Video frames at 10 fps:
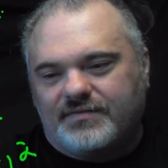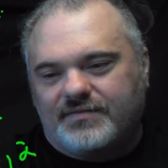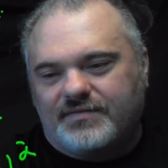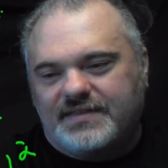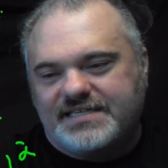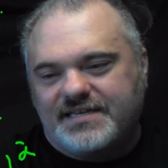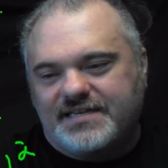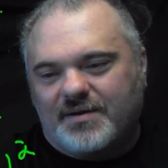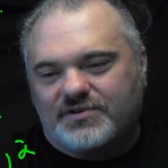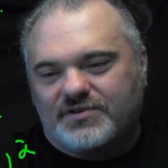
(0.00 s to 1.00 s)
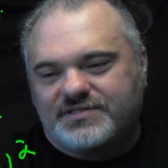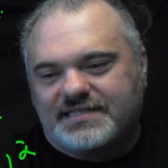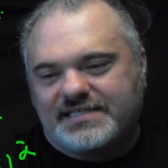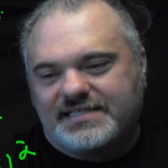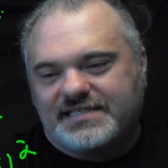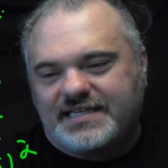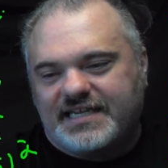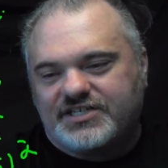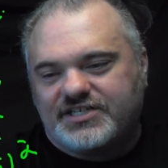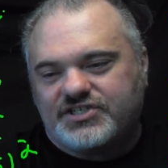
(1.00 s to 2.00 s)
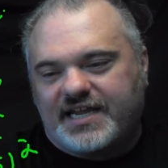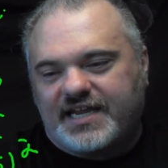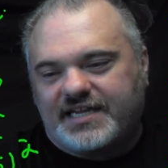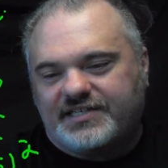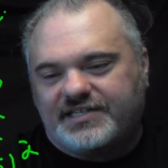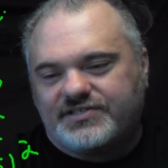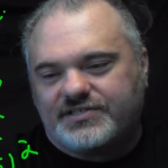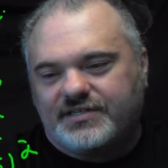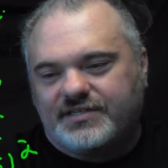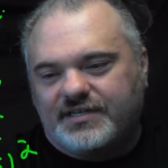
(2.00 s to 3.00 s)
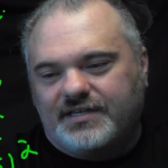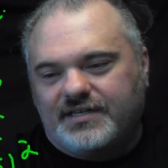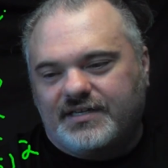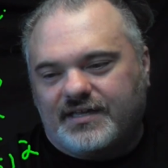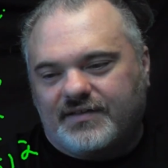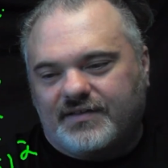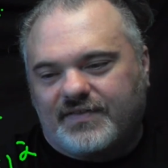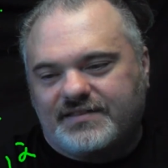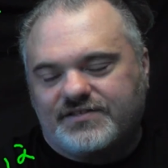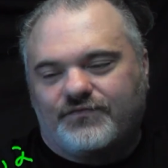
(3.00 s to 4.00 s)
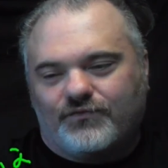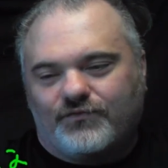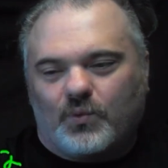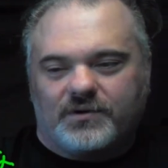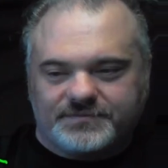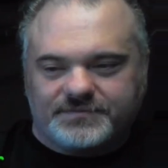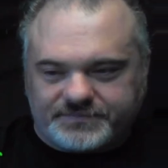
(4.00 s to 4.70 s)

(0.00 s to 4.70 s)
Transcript: these numbers that they see exchanged, like this 4.